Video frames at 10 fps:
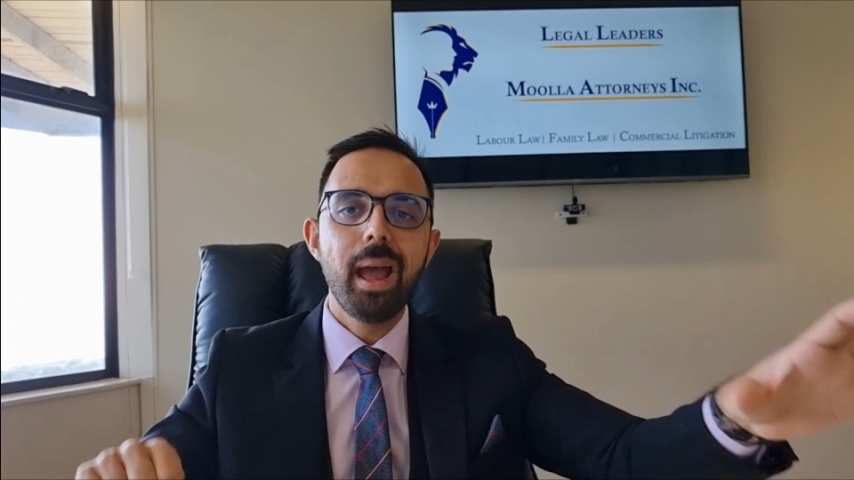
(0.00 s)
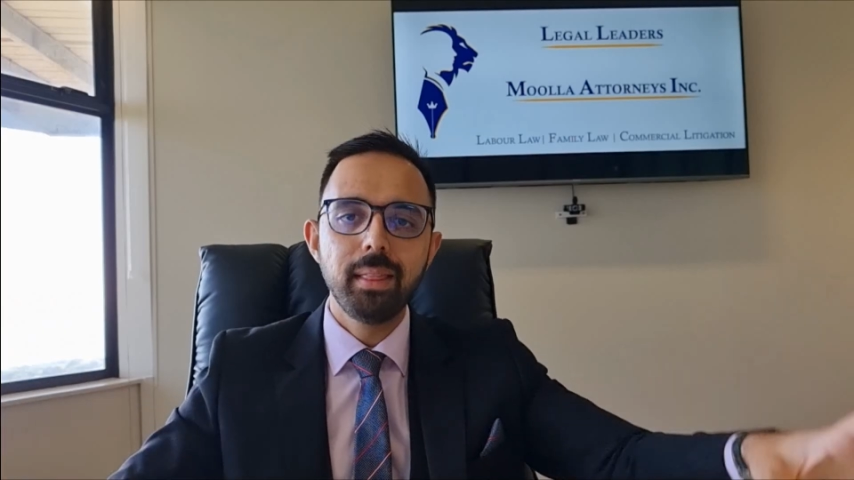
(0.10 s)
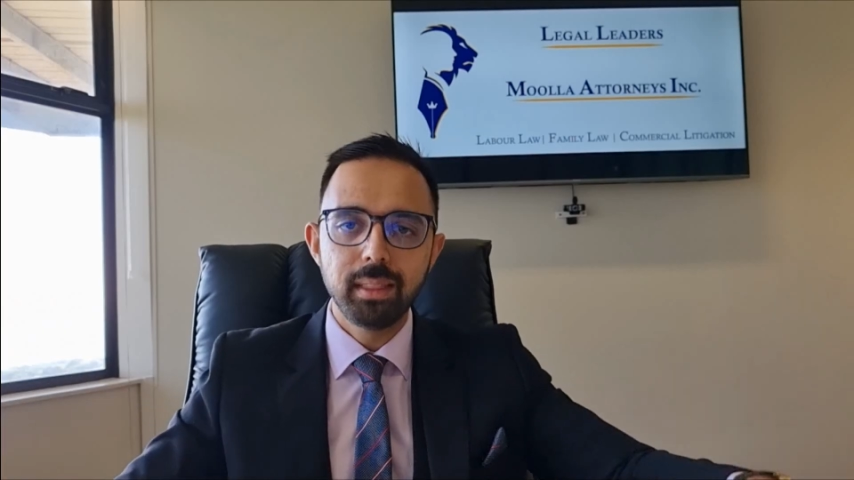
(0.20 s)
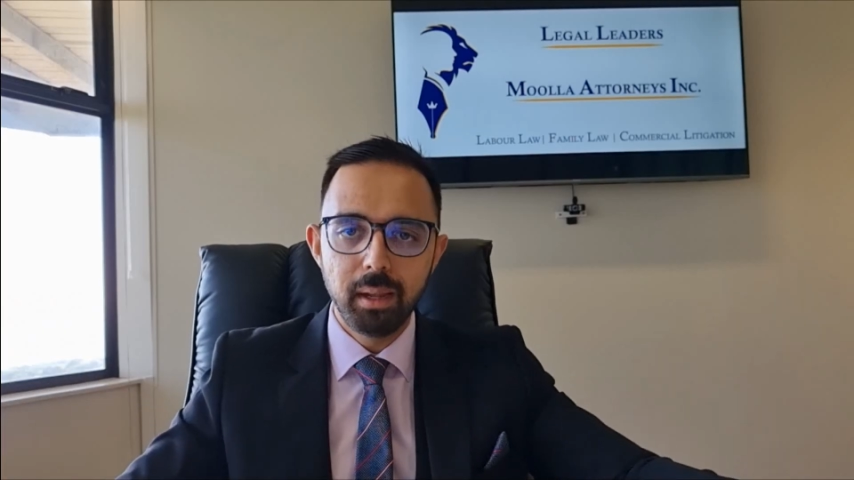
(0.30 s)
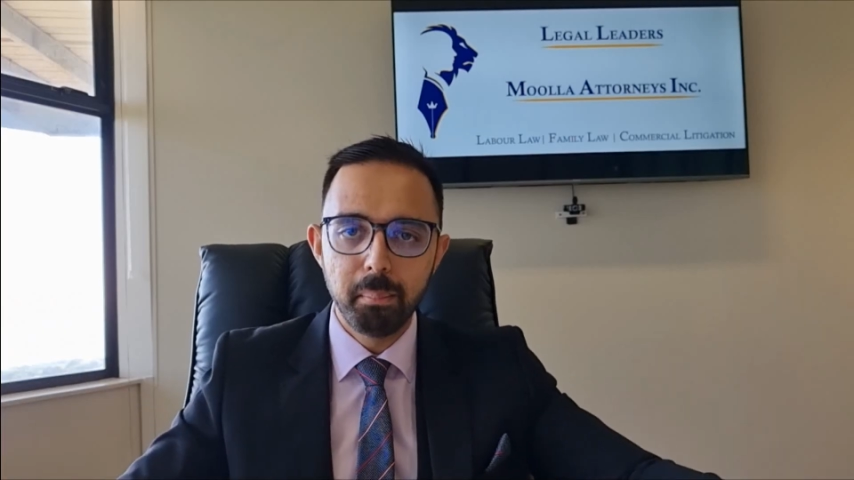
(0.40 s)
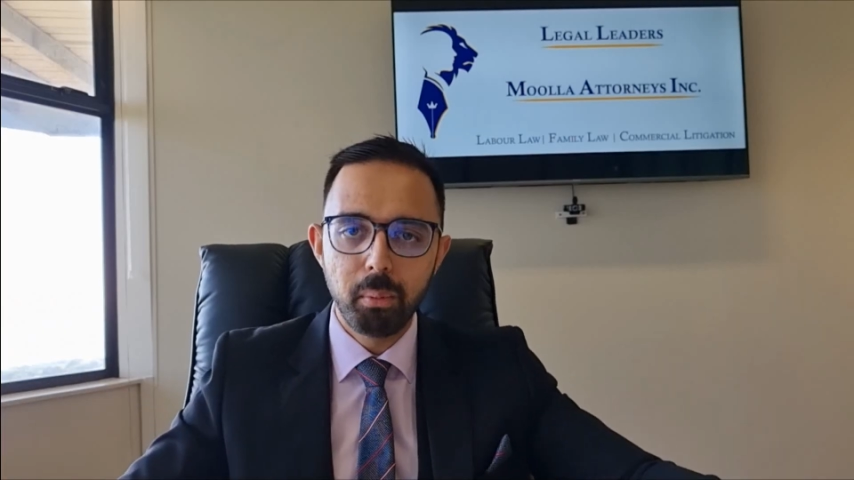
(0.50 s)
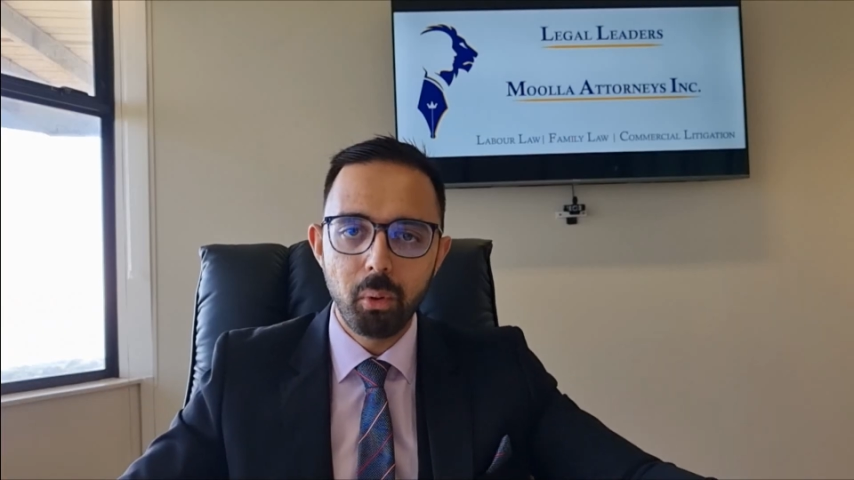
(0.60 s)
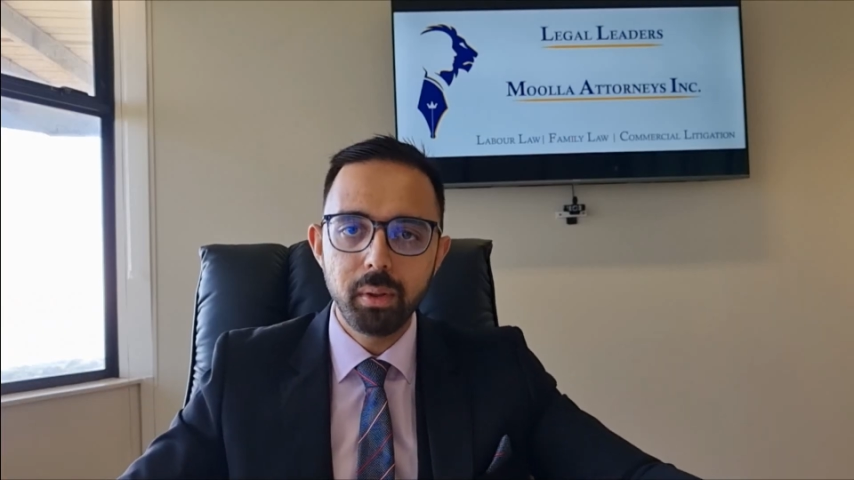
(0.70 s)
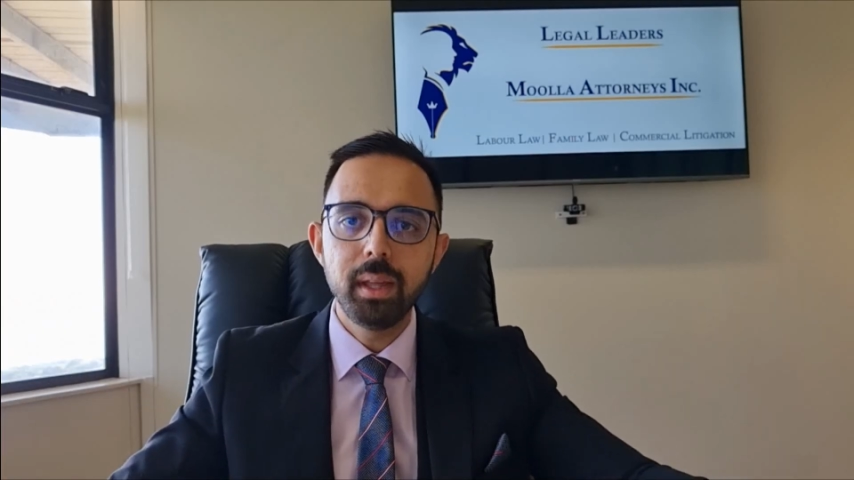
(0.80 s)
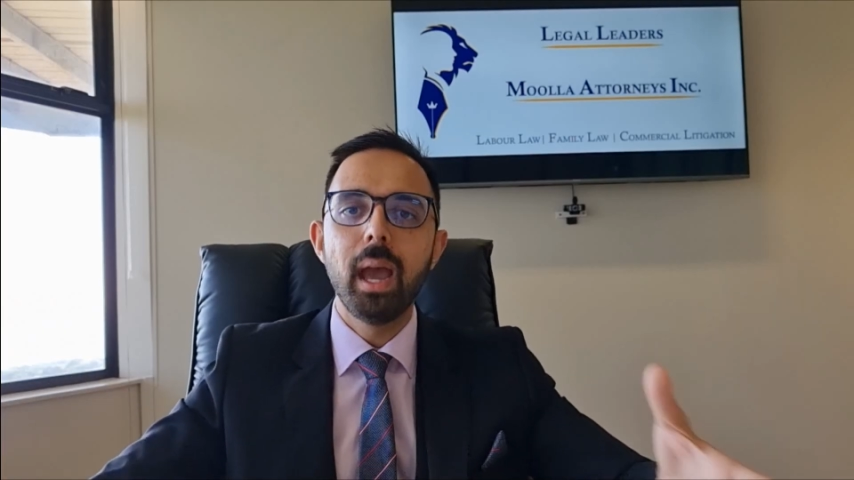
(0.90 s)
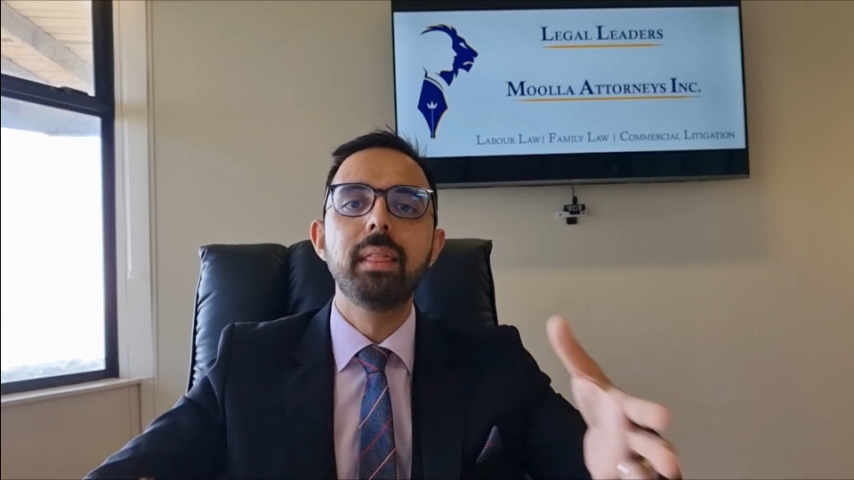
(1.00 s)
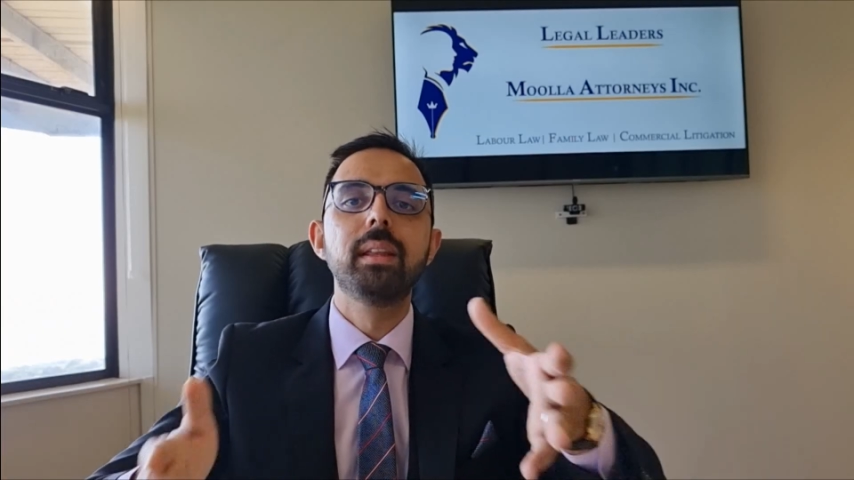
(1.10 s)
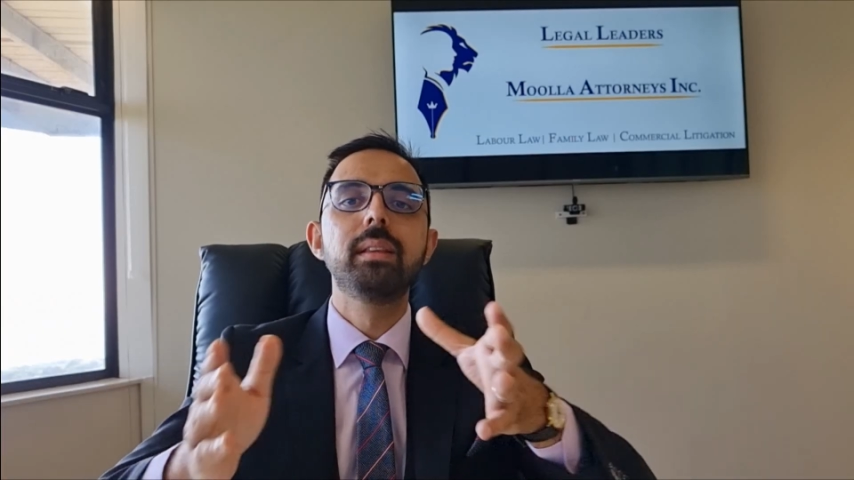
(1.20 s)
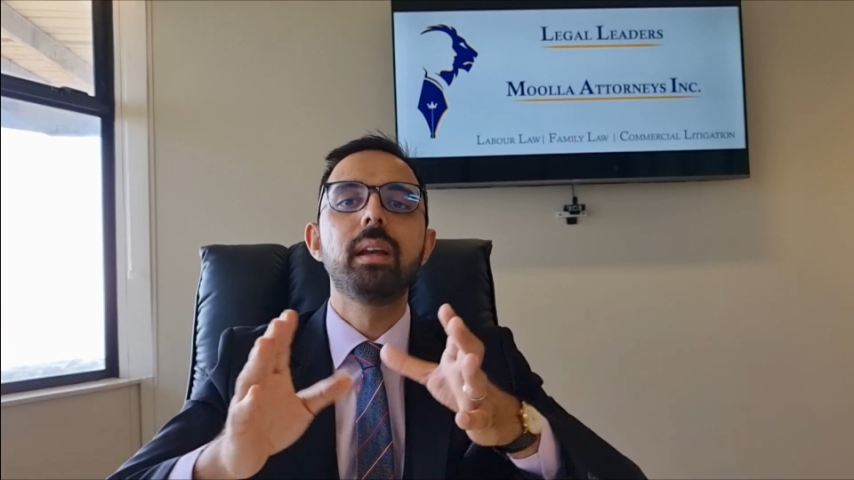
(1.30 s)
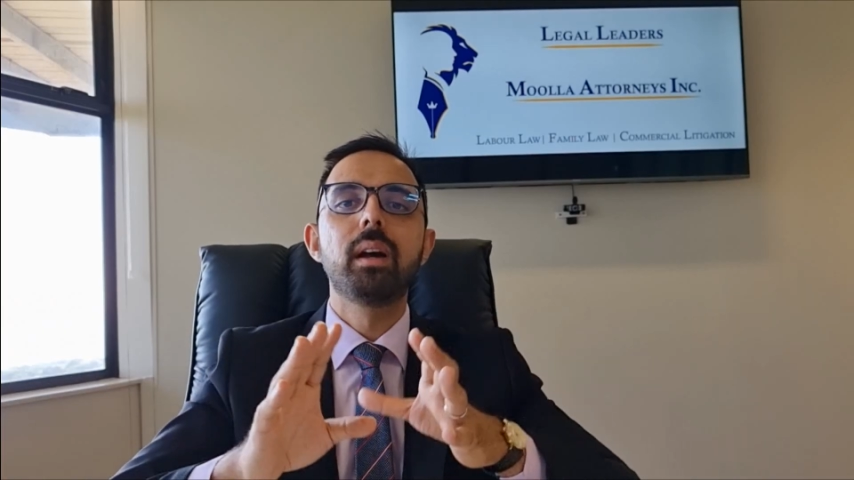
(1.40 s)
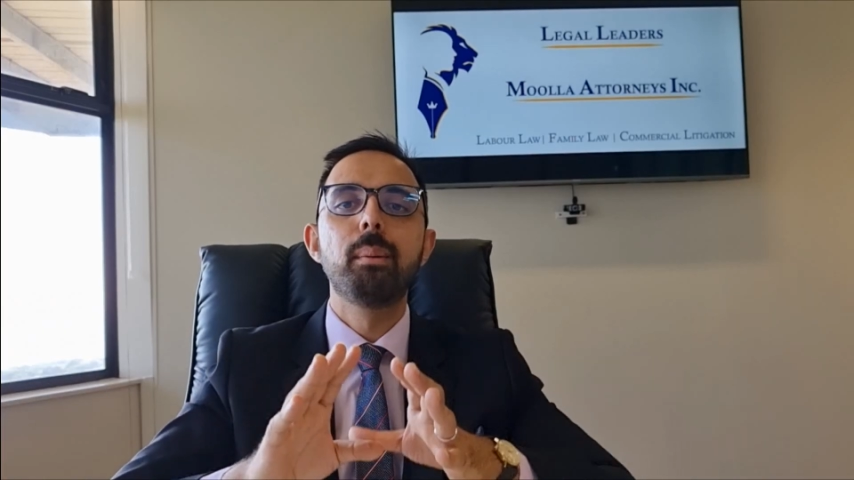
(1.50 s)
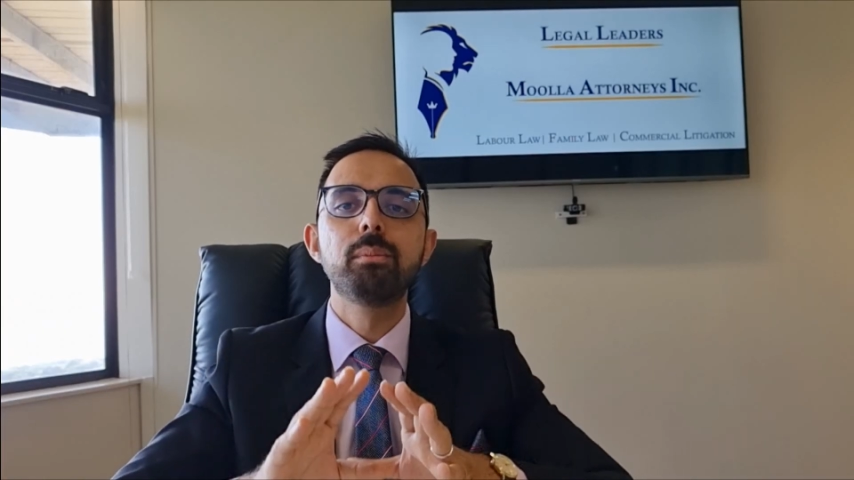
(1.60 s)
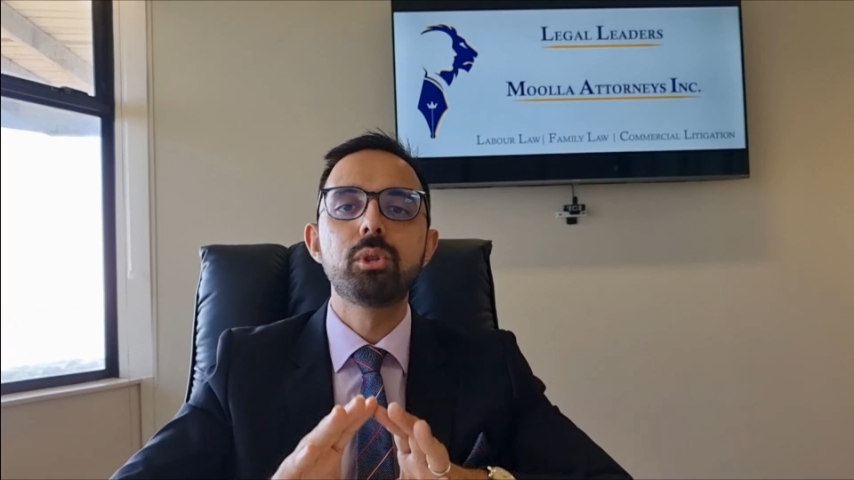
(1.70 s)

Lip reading: and the employee and then they come